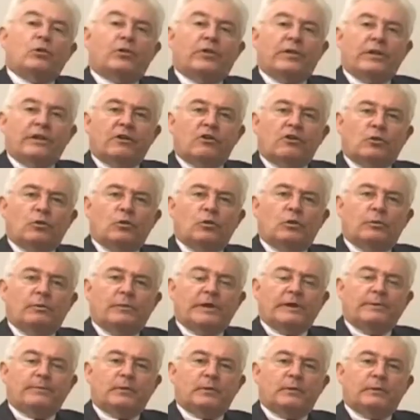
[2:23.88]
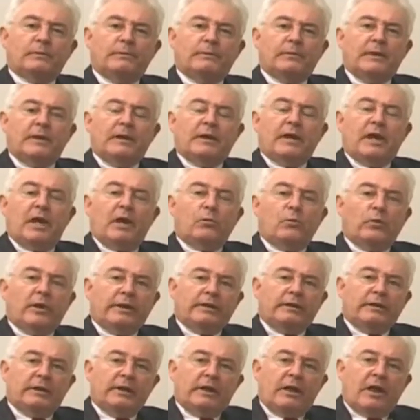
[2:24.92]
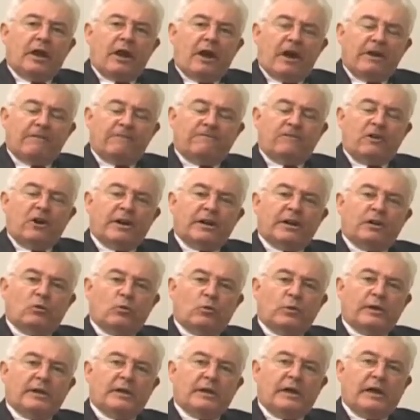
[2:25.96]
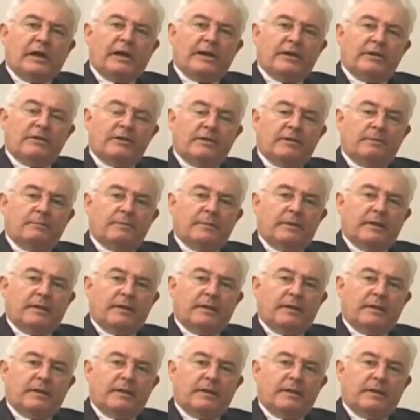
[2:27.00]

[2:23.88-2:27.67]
all things to all people. And when I finally realised